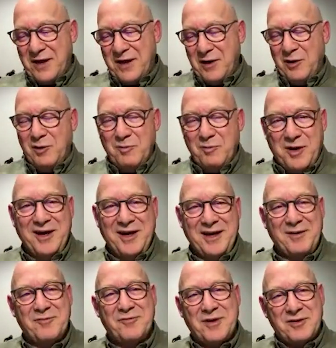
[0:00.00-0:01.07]
funnel my
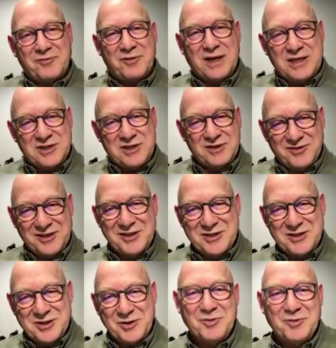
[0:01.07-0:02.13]
frustrations
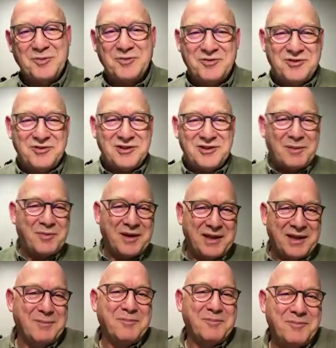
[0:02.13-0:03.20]
into
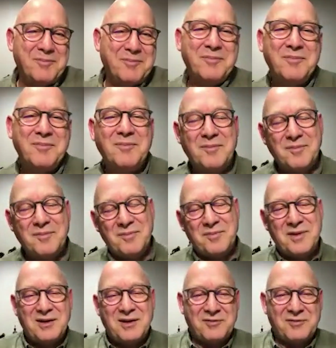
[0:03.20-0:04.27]
something that
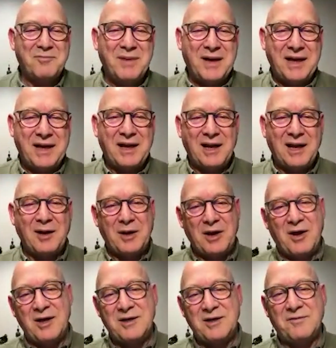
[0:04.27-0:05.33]
just made it a little bit
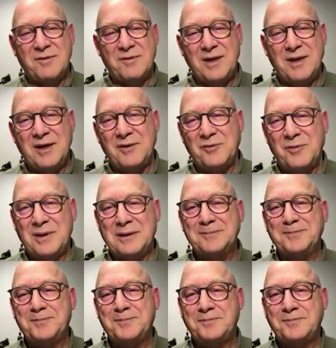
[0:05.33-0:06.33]
lighter for me as well.